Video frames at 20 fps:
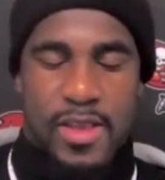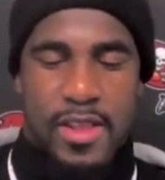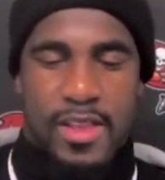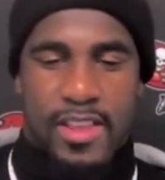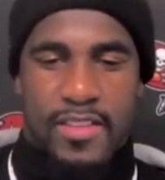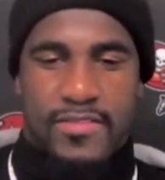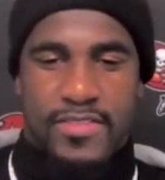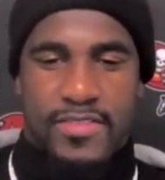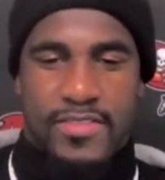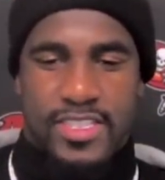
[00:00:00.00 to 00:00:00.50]

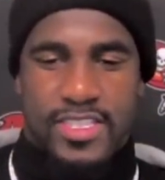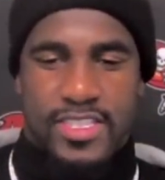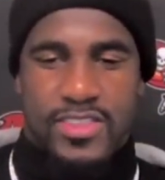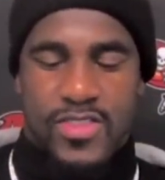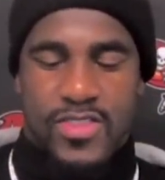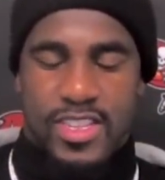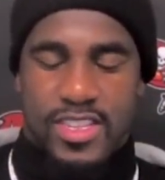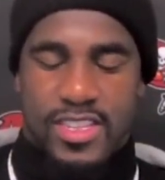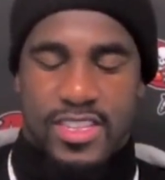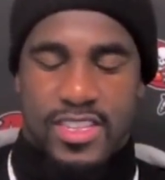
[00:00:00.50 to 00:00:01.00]
an emphasis
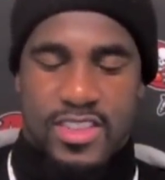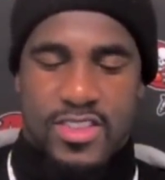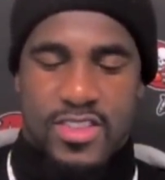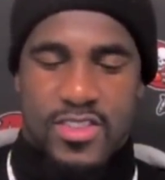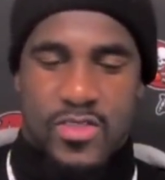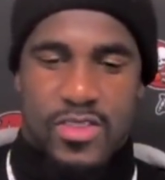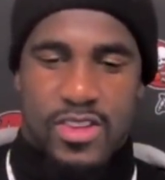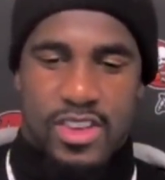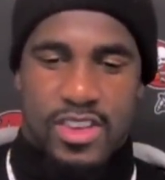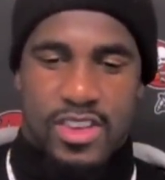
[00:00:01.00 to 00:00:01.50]
on it,
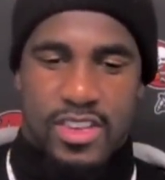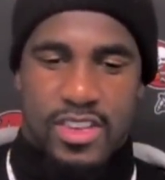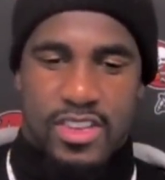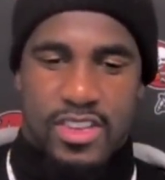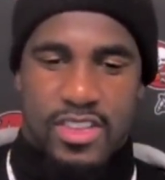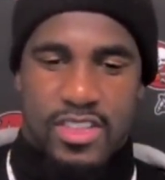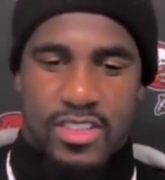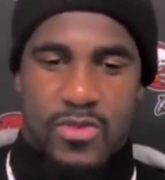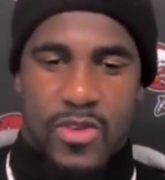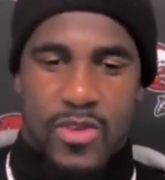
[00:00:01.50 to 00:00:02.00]

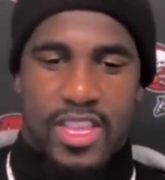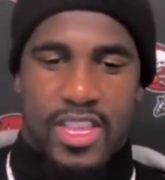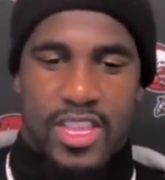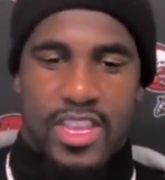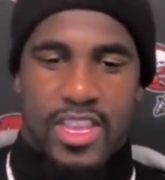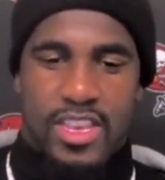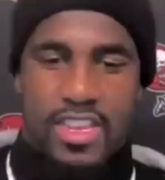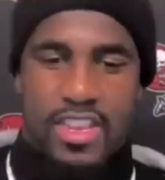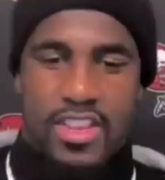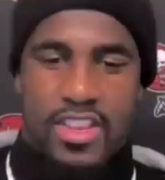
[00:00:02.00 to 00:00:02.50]
throughout the year.